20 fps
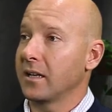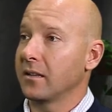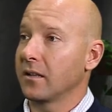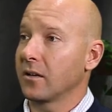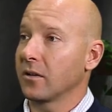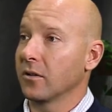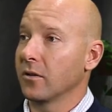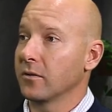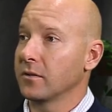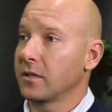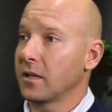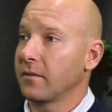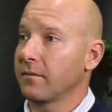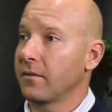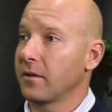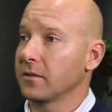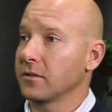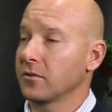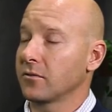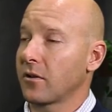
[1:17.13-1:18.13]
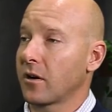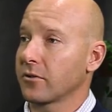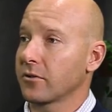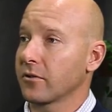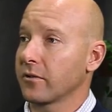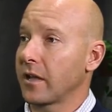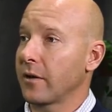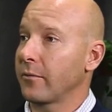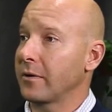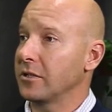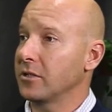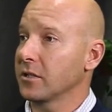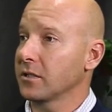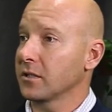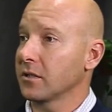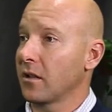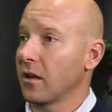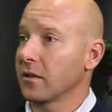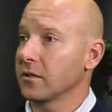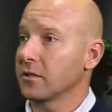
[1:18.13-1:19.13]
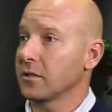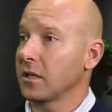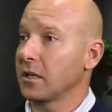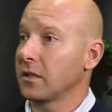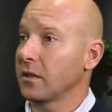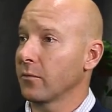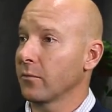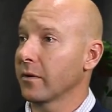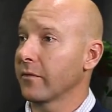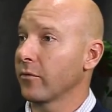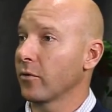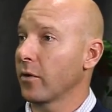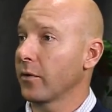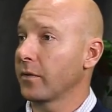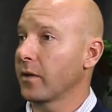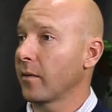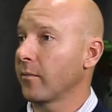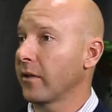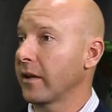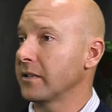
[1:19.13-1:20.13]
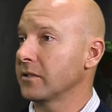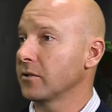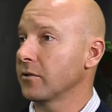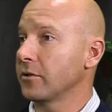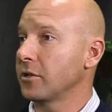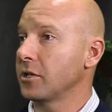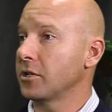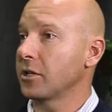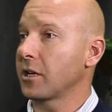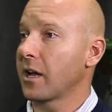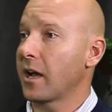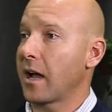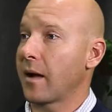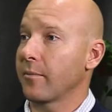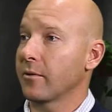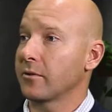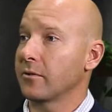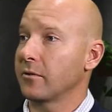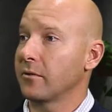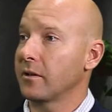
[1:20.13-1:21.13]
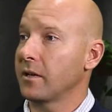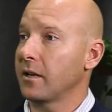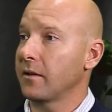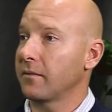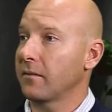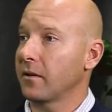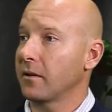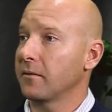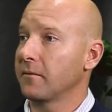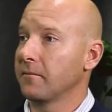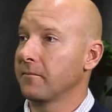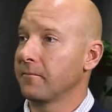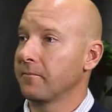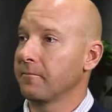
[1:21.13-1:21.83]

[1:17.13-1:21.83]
in the closed-end fund structure that we just launched in the RiverNorth DoubleLine Strategic Opportunity Fund.